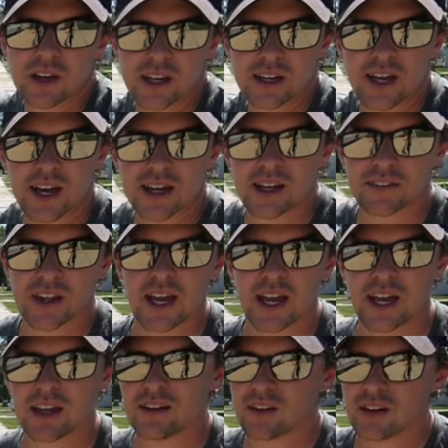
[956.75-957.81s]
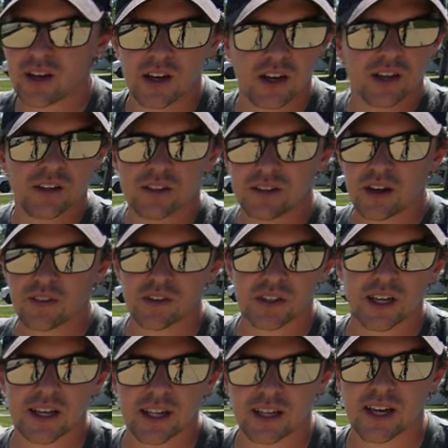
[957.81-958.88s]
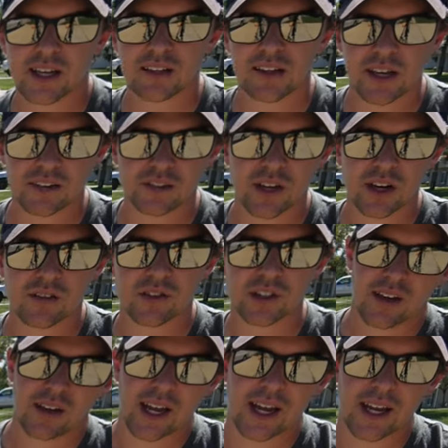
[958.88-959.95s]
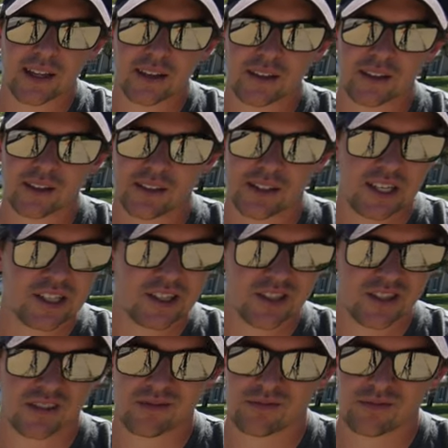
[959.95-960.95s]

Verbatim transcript: and head on the end. Definitely getting head-to-head -head coverage, and it's